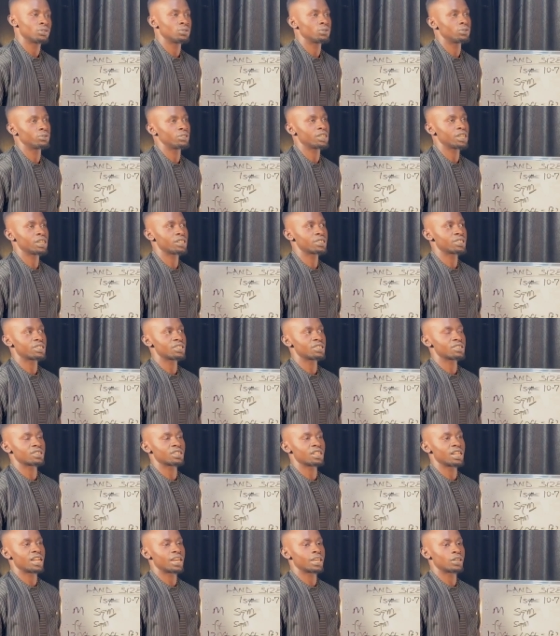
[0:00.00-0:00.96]
you get
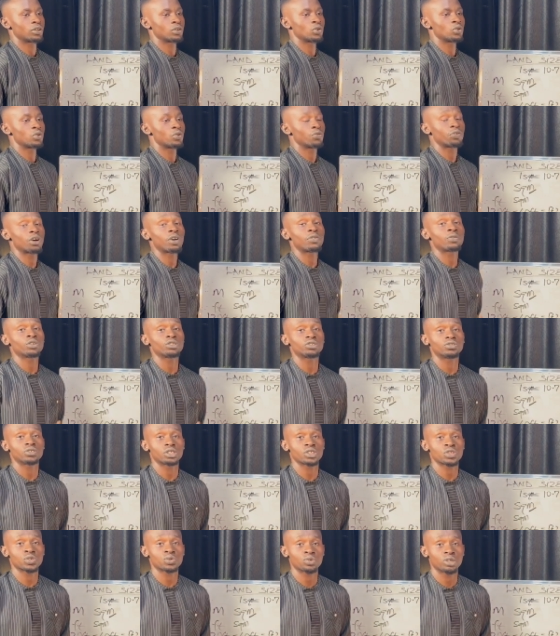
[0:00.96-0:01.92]
things like
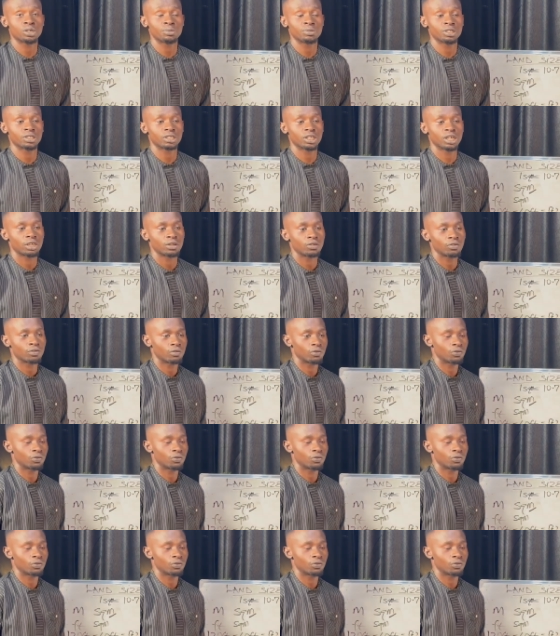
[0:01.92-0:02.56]
500 square meter,